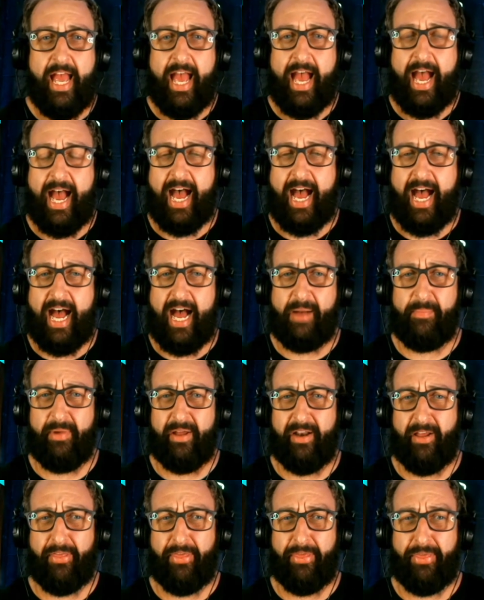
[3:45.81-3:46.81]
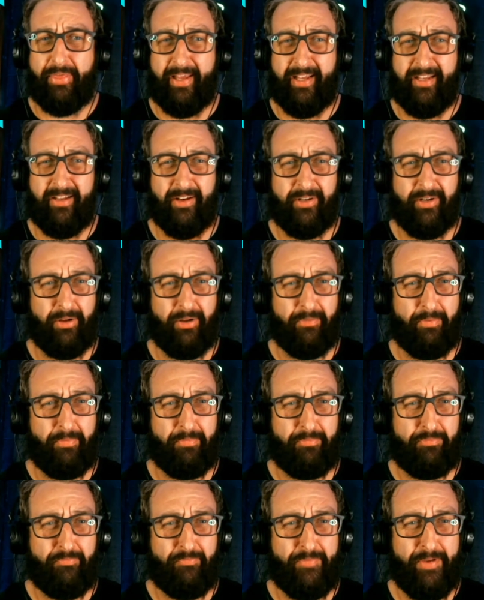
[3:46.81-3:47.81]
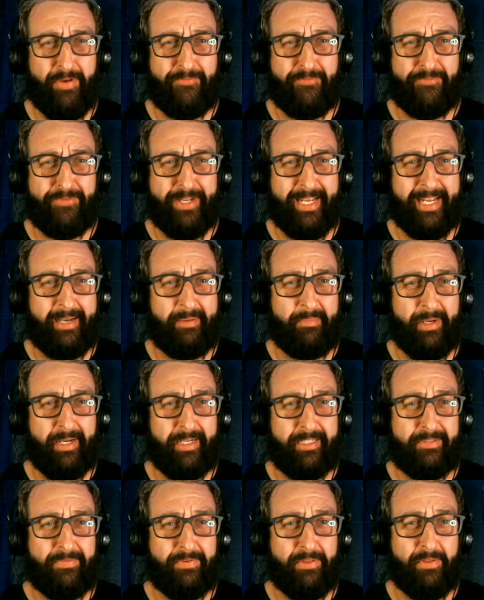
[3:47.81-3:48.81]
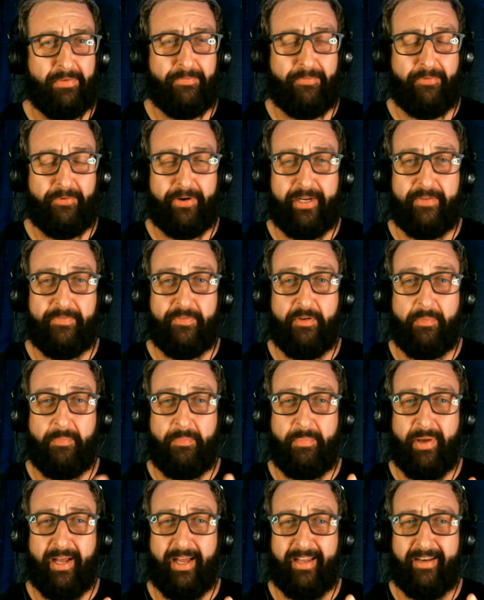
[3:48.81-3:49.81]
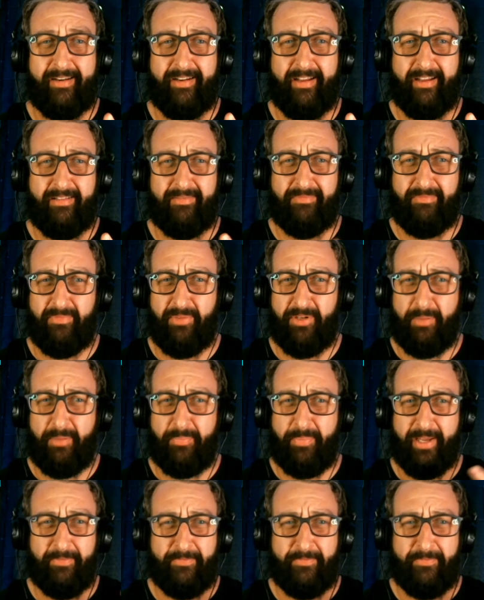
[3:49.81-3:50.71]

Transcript: Um, and I think I got 15 bucks for the three of them, but what did I pay?